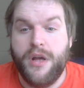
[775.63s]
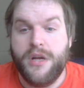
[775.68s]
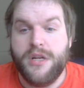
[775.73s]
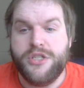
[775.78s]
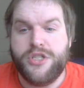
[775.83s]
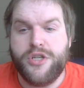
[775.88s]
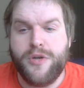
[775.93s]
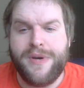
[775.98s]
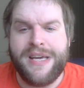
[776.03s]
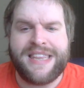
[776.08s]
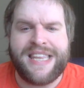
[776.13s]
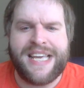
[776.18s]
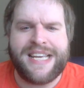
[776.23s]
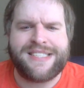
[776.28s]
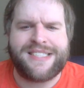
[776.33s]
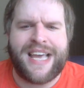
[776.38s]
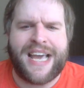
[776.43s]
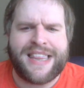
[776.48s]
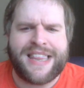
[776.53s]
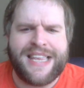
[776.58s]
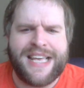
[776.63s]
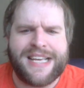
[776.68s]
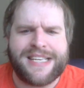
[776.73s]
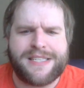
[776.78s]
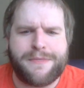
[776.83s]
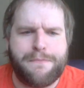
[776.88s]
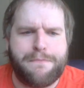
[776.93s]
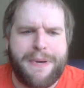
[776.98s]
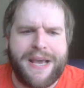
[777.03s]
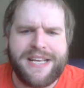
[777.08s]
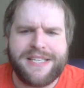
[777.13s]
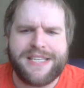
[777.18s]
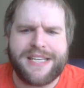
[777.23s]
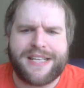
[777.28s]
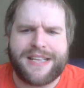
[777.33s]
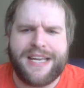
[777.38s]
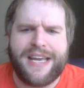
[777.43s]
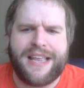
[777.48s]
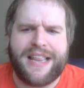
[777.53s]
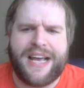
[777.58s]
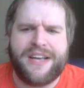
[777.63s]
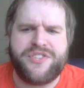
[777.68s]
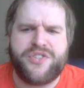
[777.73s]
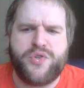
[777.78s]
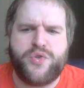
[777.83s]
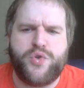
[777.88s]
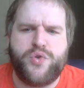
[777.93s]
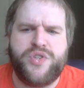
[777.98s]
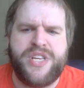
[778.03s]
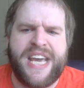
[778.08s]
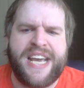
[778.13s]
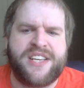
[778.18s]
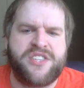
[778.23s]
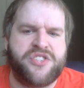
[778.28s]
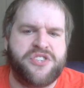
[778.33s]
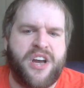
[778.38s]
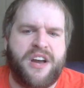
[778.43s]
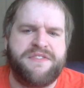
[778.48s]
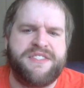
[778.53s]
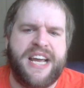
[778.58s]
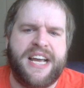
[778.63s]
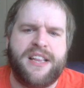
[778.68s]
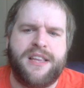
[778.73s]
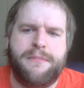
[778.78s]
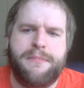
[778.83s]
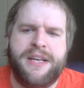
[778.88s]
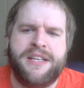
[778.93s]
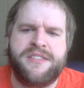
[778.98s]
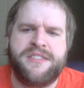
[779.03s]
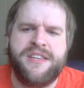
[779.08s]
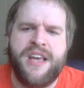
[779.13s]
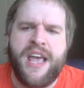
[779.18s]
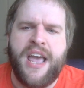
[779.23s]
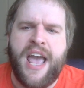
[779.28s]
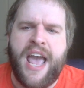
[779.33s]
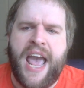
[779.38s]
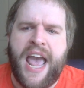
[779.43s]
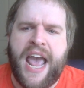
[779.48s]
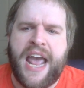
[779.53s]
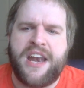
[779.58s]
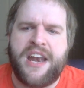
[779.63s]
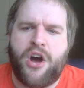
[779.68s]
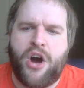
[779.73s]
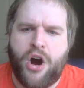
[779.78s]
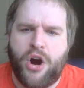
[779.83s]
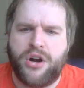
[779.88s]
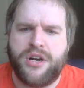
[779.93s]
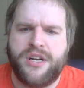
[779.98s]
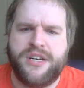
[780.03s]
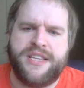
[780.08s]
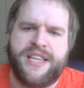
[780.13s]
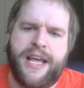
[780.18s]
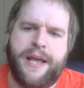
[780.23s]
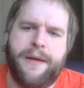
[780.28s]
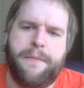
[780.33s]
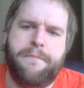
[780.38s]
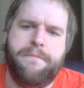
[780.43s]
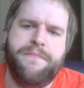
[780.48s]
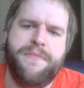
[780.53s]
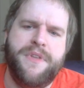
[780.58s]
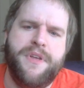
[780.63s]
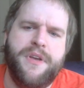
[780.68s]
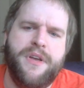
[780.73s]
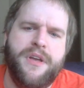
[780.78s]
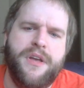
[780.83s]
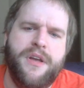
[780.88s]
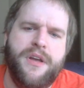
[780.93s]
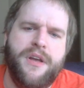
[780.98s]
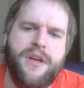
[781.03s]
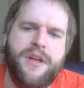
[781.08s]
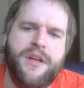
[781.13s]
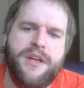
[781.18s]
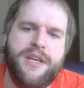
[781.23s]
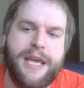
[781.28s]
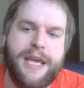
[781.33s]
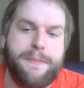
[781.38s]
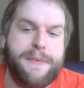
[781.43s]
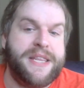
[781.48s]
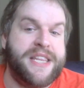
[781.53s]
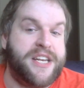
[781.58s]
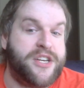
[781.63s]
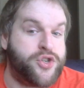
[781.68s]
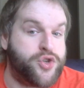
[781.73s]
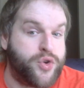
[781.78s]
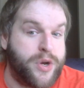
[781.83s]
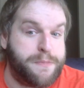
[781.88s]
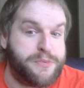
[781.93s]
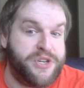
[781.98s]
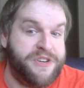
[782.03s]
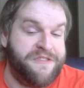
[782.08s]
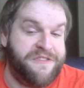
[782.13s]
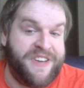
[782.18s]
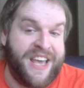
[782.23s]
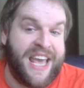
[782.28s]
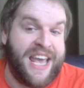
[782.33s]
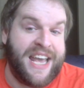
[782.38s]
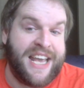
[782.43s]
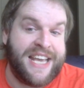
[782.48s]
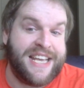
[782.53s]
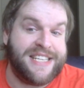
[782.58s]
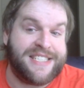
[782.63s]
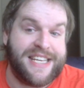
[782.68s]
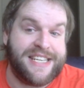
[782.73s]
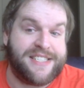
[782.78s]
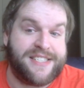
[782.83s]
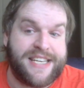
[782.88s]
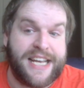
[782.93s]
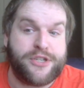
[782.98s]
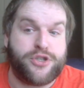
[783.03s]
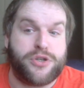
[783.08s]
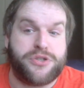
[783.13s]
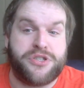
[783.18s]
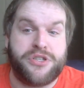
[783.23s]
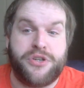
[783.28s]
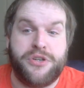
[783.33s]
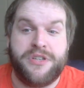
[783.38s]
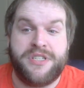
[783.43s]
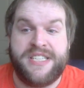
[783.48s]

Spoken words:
Doing things like this basically allows you to take soft elements and harden them. Keeping the description vague is essential to good